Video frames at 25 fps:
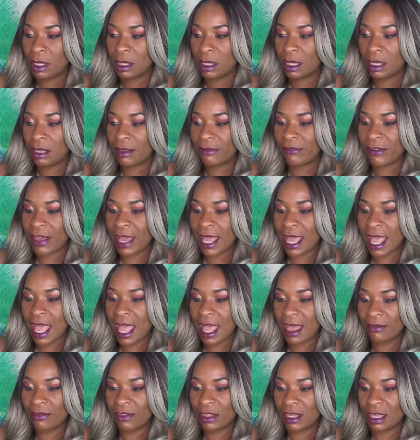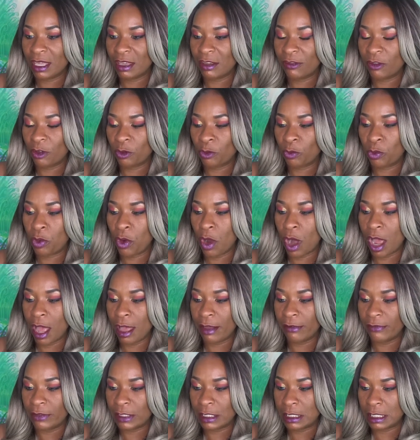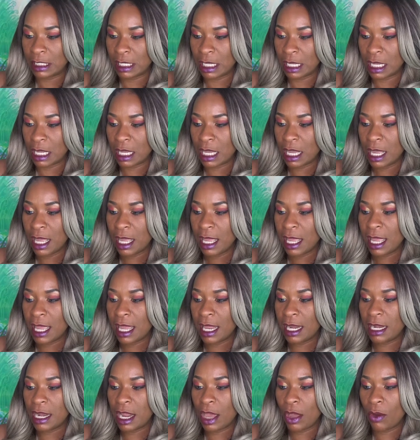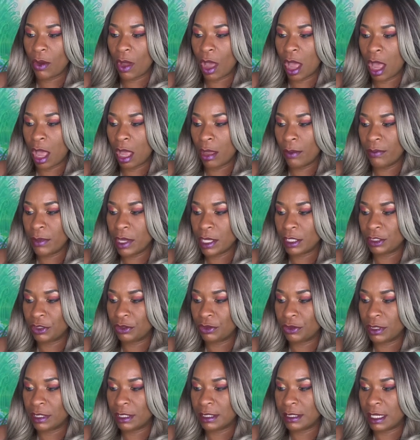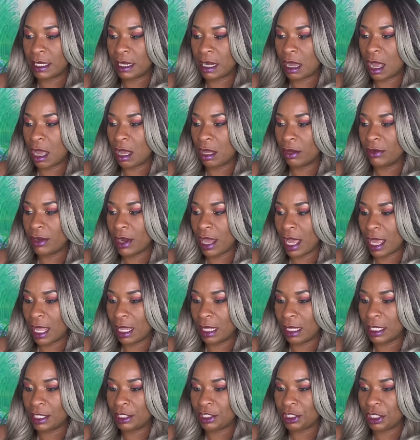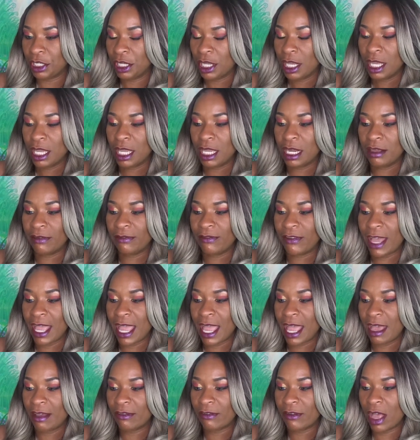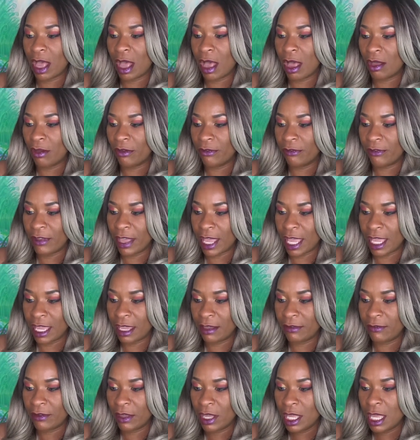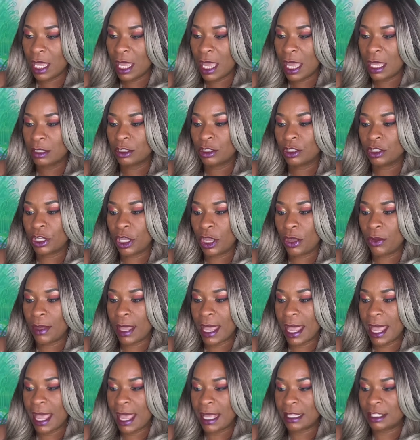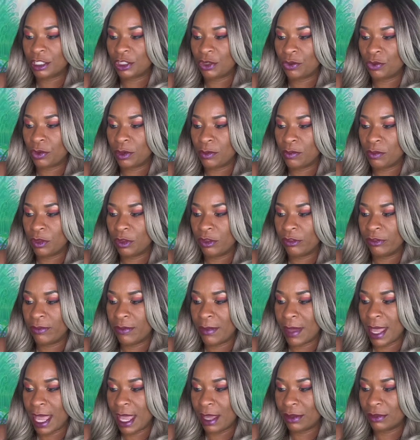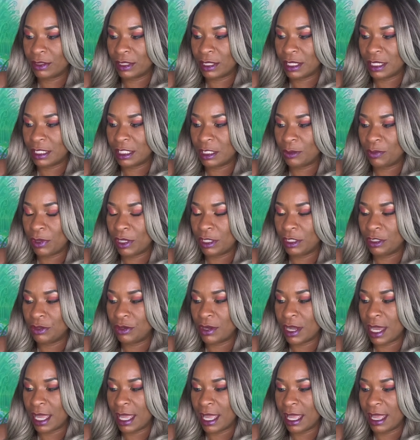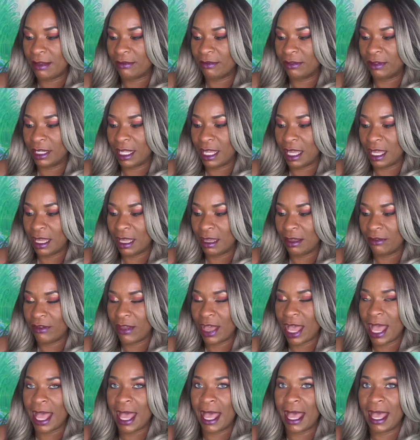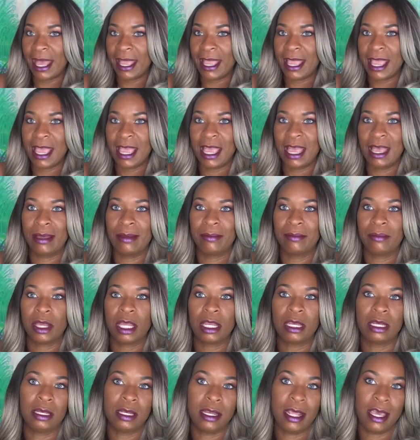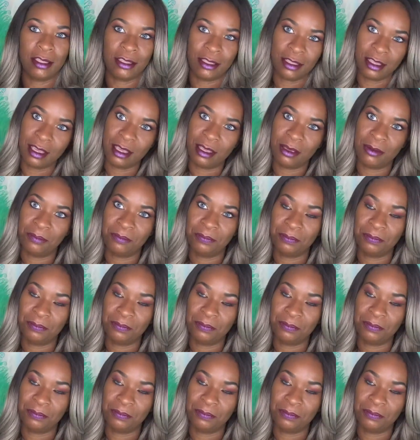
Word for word: If I have the gift of prophecy, and know all mysteries and all knowledge, and if I have all faith, so as to remove mountains, but do not have love, I am nothing.